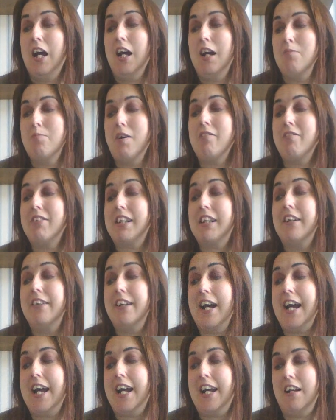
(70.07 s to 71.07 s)
American
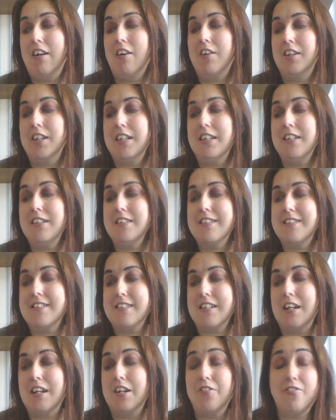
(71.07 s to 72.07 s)

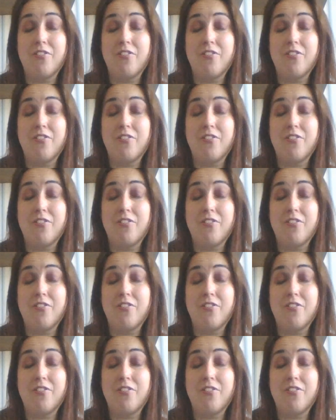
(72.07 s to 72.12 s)
Airlines uh,